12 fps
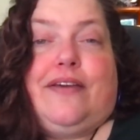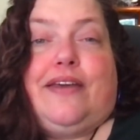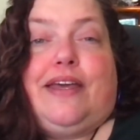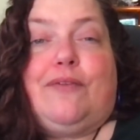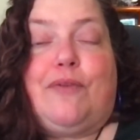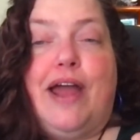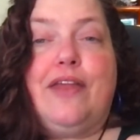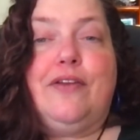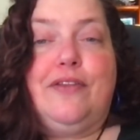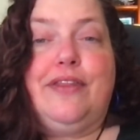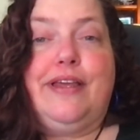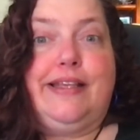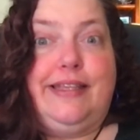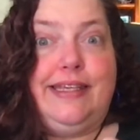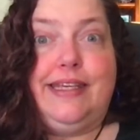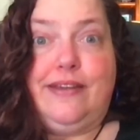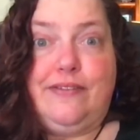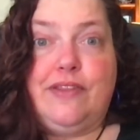rather than
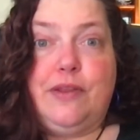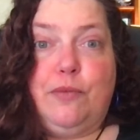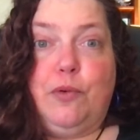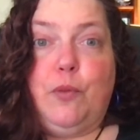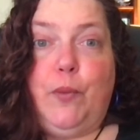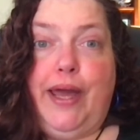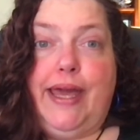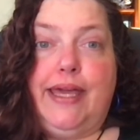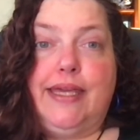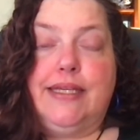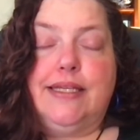give them away,